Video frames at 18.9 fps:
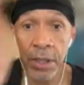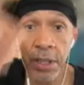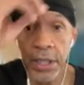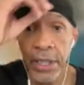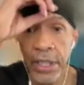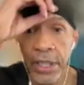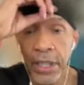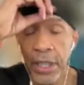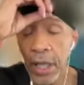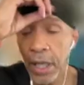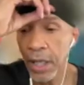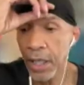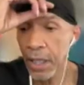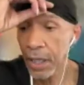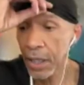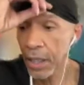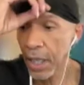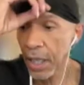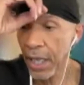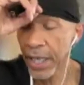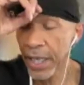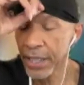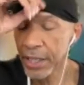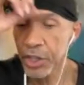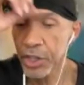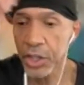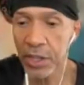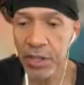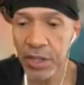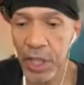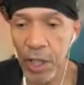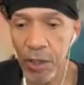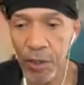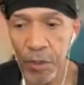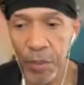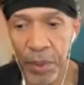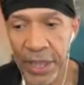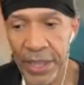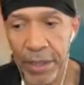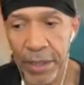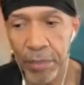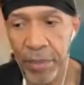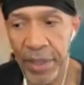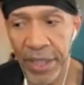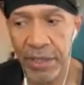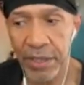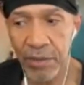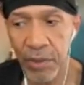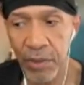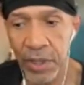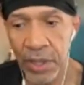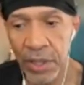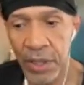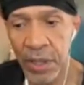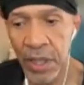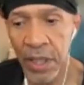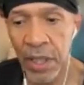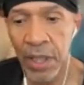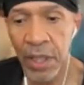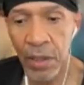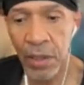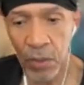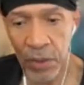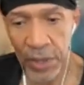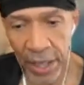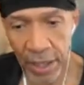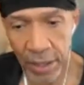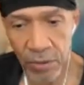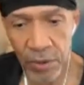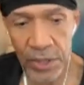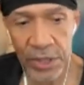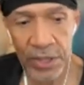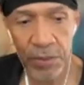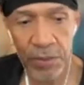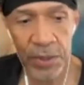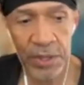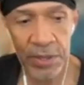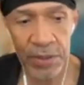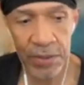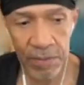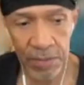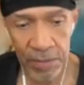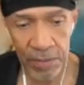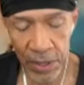and I had just started playing bass when Hendrix was